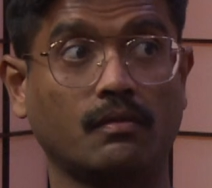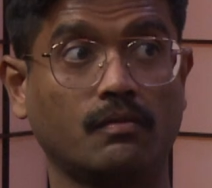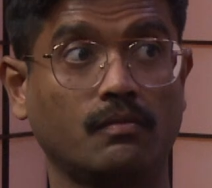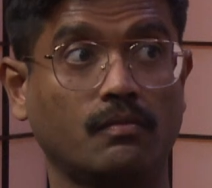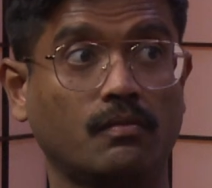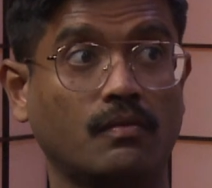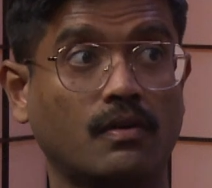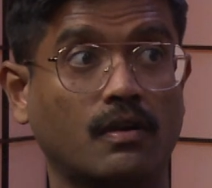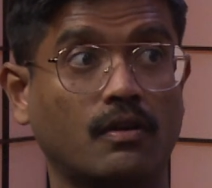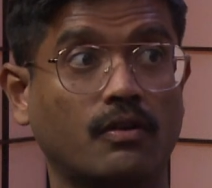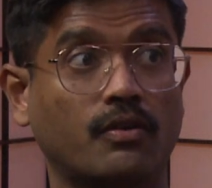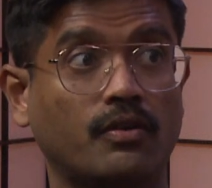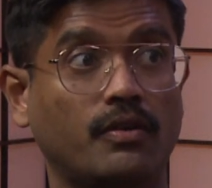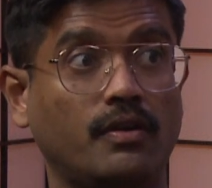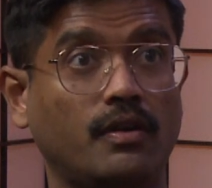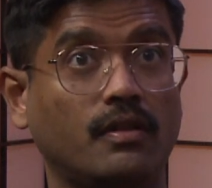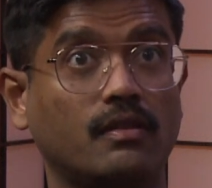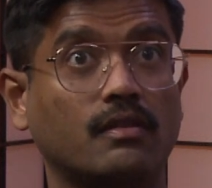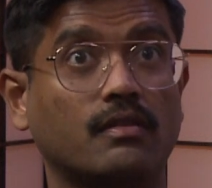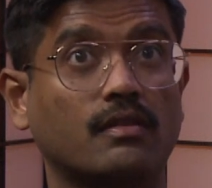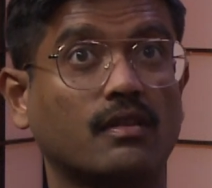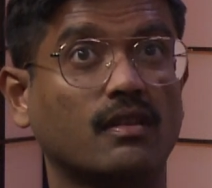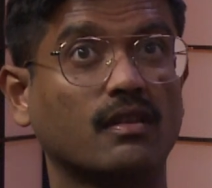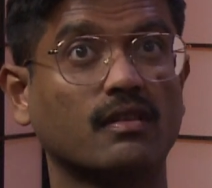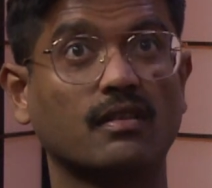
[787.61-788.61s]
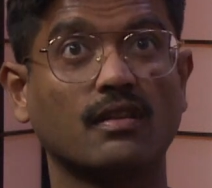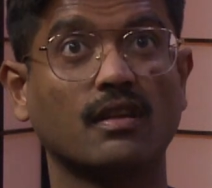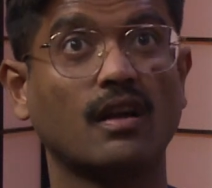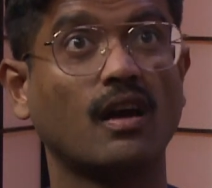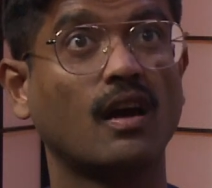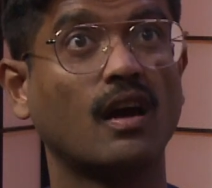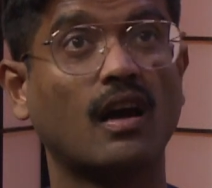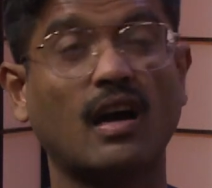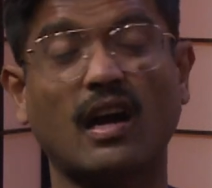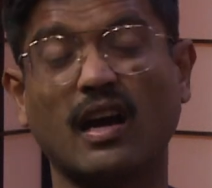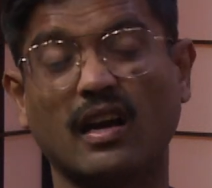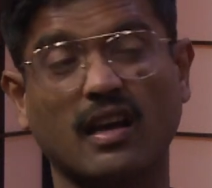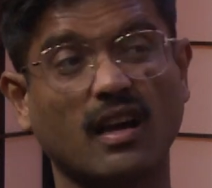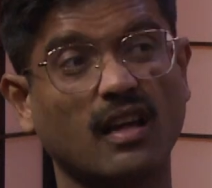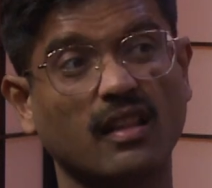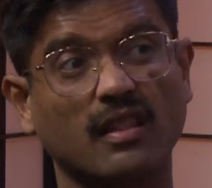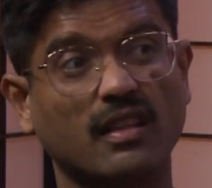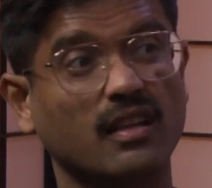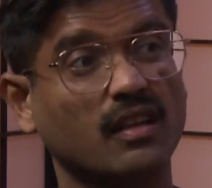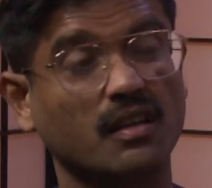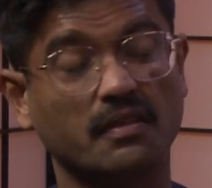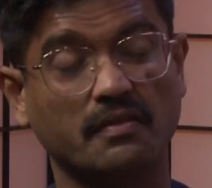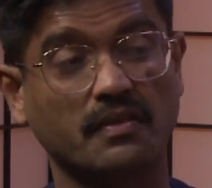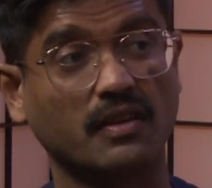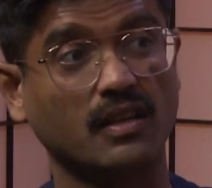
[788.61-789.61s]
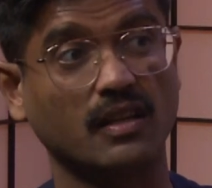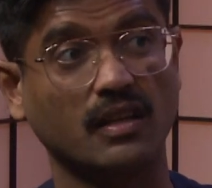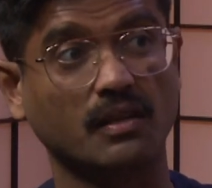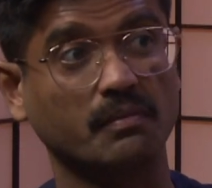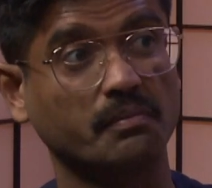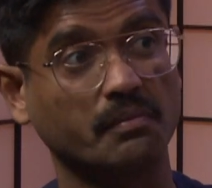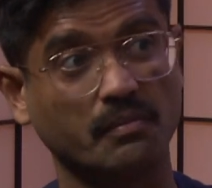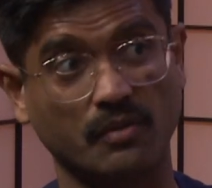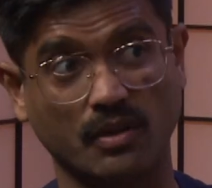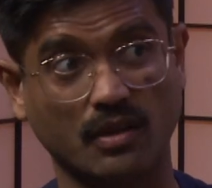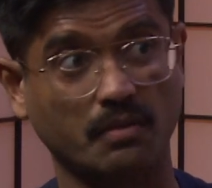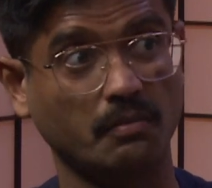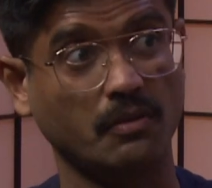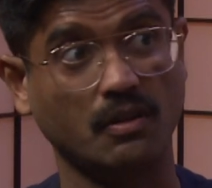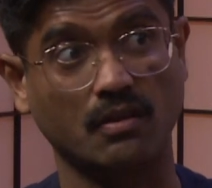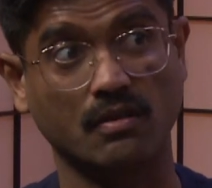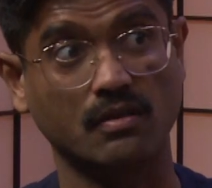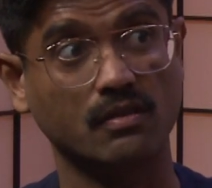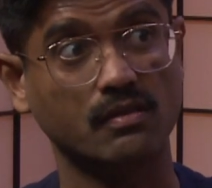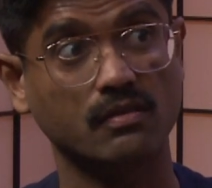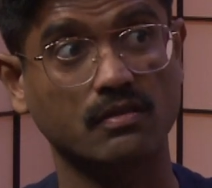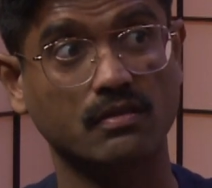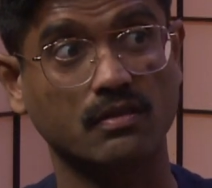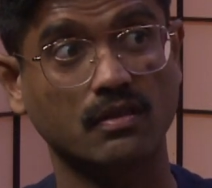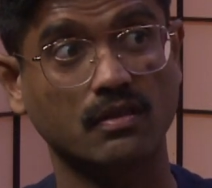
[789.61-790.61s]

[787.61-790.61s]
what on earth's this? I can't think of any, I'm going to be honest.